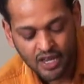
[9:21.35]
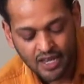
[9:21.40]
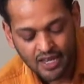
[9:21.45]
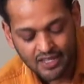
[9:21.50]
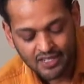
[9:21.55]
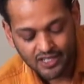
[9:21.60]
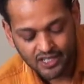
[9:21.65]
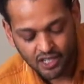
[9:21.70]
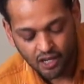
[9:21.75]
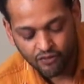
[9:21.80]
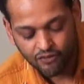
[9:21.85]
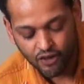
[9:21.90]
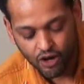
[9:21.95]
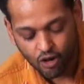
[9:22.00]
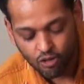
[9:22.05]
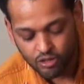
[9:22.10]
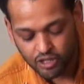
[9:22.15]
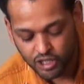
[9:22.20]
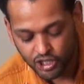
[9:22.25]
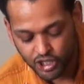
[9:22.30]

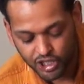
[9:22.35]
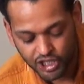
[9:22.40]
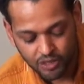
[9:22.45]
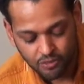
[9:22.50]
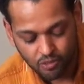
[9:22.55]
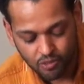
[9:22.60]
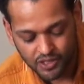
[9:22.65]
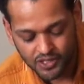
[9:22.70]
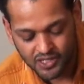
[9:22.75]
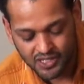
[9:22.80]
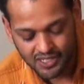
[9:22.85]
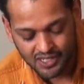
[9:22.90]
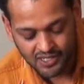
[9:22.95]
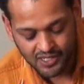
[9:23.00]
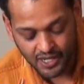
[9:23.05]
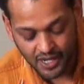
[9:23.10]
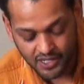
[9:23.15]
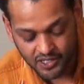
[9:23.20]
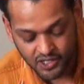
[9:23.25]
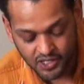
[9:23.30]
self-ownership was
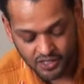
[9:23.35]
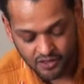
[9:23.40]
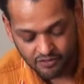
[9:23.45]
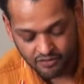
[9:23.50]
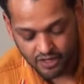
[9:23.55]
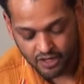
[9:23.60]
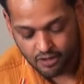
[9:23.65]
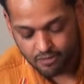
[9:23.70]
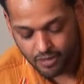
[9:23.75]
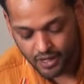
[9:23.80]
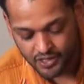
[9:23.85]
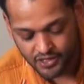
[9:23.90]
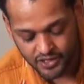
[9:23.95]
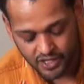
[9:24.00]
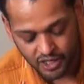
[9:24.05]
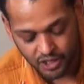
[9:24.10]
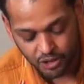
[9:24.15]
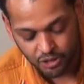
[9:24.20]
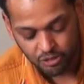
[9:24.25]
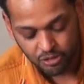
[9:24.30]
decisive in my
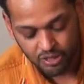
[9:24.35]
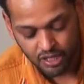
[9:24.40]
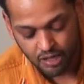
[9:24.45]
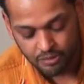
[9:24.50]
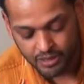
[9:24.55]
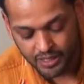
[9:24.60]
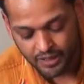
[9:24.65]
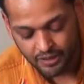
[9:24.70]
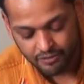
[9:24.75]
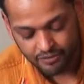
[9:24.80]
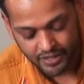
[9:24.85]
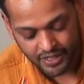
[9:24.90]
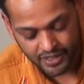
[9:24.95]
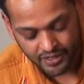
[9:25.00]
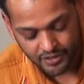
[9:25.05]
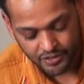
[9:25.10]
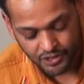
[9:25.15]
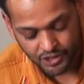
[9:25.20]
sexual coming of age.